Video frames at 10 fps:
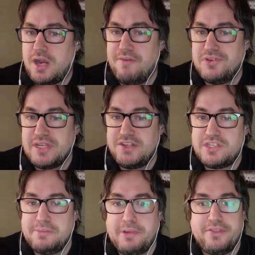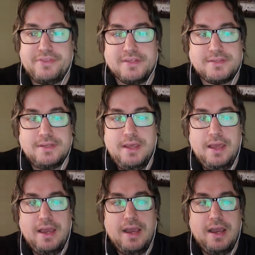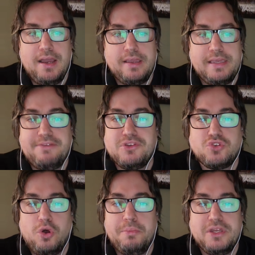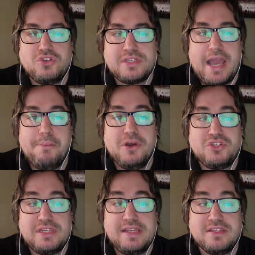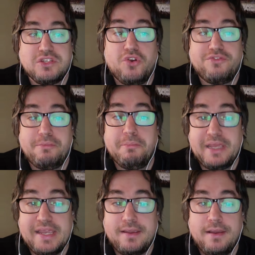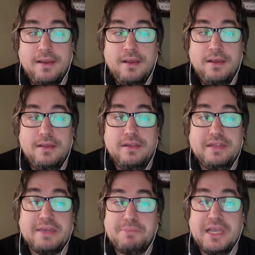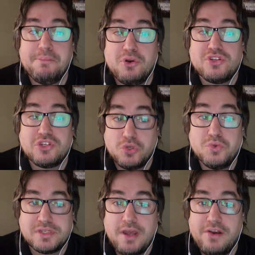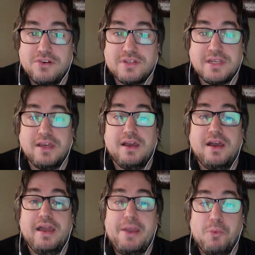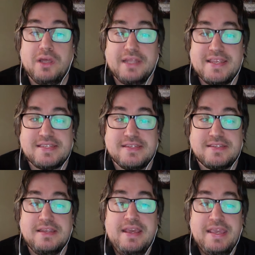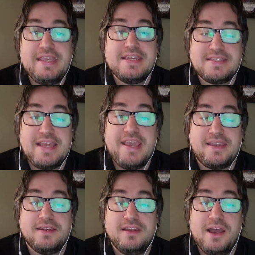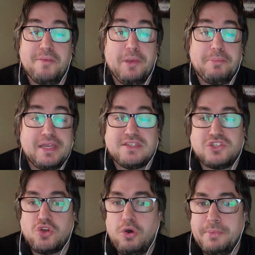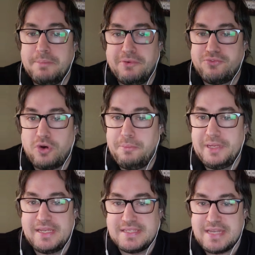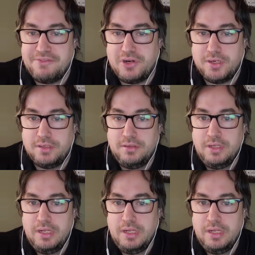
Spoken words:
conversations about this. He even told me just how much he has learned from me, like being a person who stutters, and what lessons he has taken, because he told me before me, he's never,